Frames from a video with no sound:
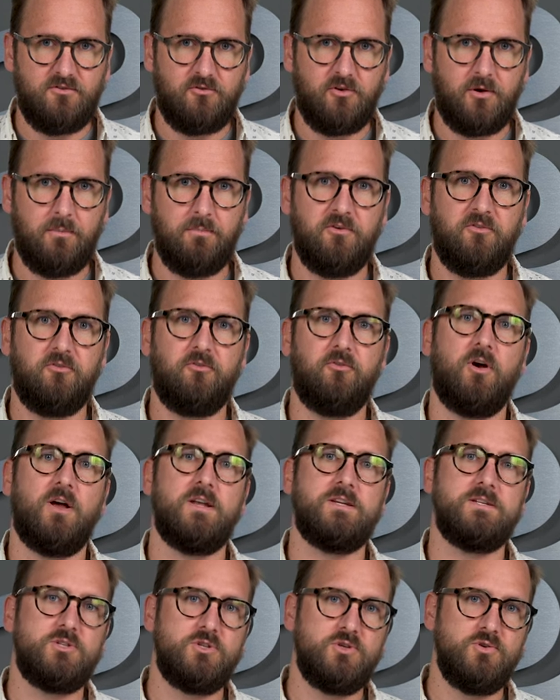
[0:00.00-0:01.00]
from the
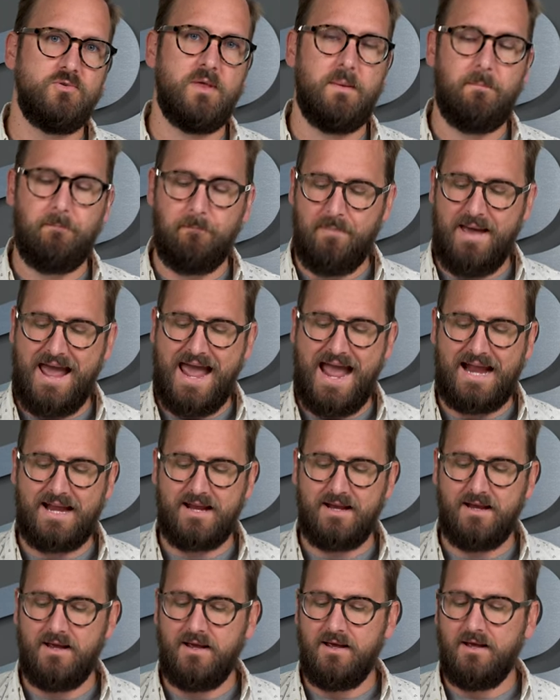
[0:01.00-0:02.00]
front to the
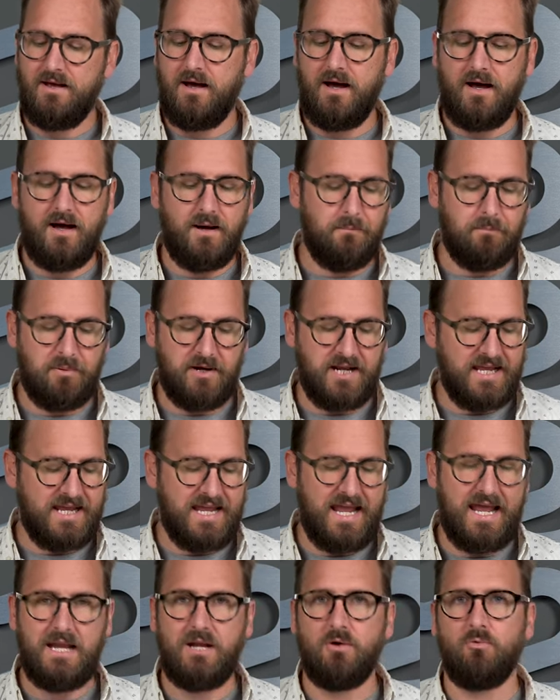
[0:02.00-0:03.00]
back. But
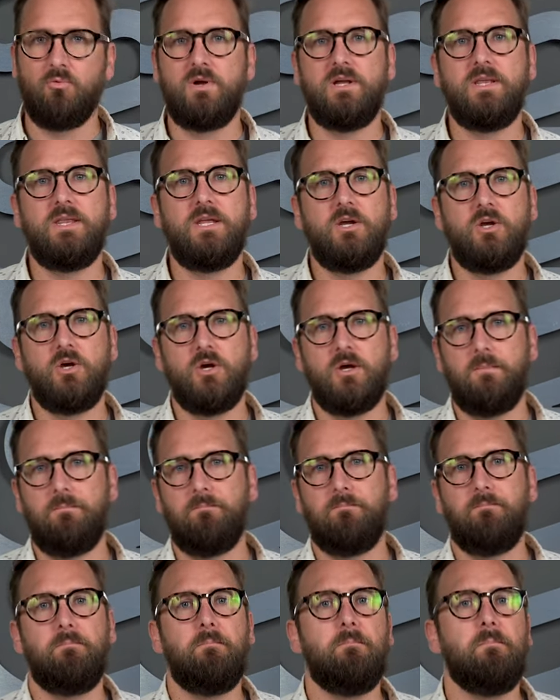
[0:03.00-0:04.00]
again, a really good
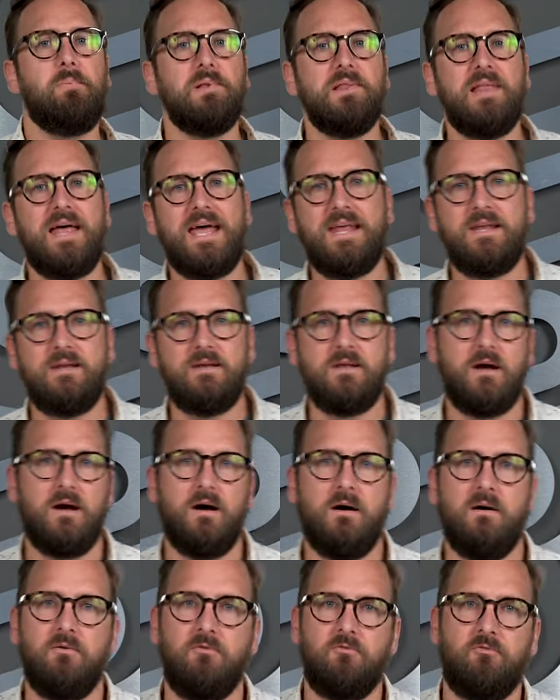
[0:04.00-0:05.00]
blend
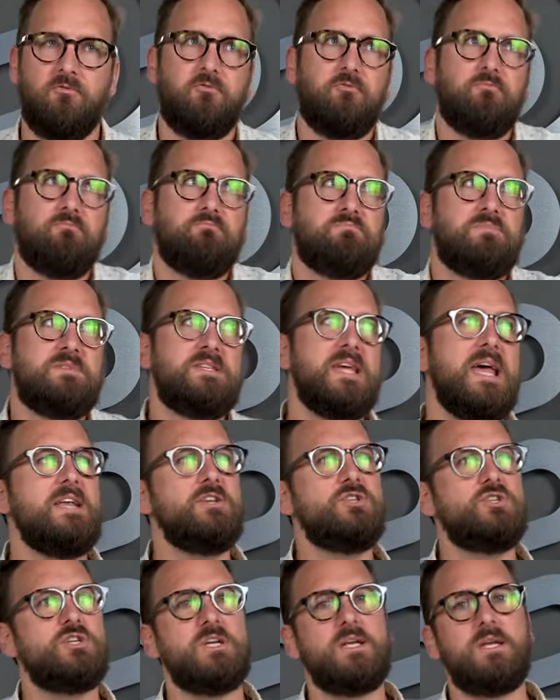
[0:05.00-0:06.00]
of
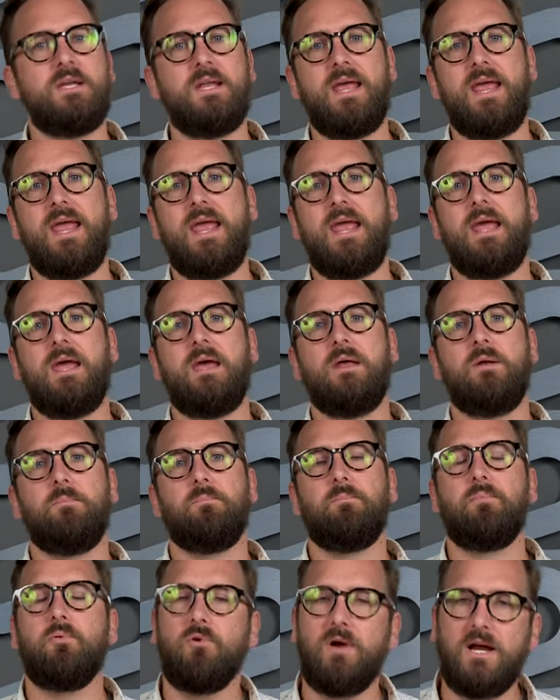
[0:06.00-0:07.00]
tension
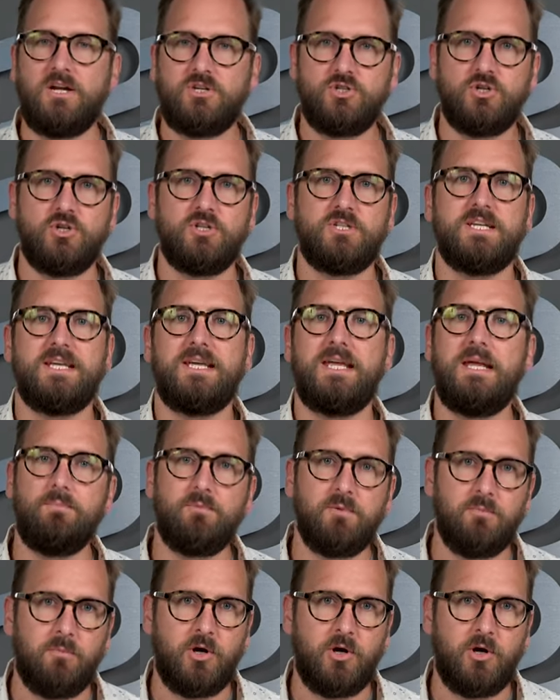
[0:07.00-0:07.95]
and pressure to keep them